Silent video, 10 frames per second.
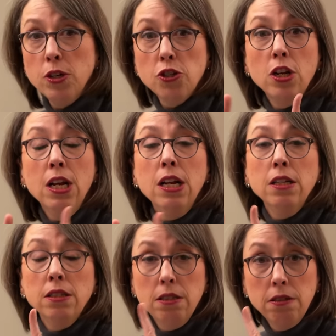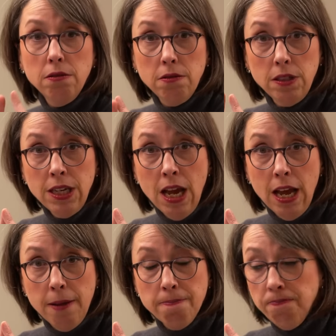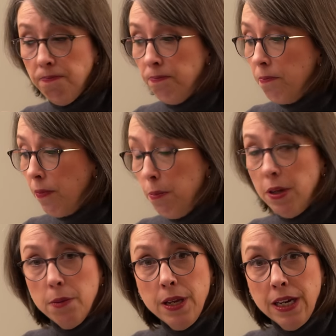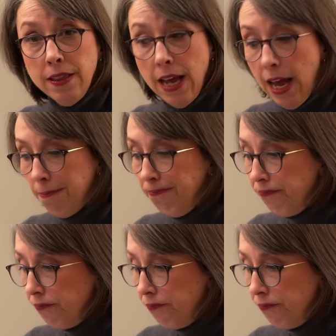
which time, put a pin in that.